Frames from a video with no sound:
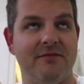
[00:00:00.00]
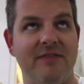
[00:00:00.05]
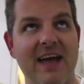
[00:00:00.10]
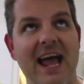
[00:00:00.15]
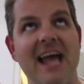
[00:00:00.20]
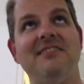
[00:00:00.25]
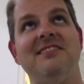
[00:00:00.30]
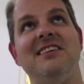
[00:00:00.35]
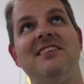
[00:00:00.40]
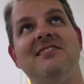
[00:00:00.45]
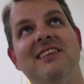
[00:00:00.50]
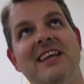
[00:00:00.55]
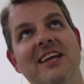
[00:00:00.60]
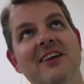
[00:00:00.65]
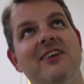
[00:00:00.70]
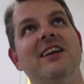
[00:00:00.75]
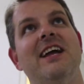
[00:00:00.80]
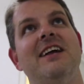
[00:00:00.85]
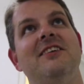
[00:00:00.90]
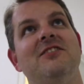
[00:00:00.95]
fastest
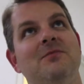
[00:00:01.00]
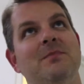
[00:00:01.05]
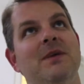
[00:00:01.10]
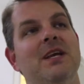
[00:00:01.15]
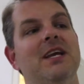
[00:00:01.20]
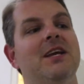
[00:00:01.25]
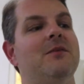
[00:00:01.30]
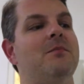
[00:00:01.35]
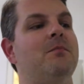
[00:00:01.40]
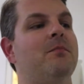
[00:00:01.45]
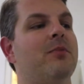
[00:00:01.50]
internet speed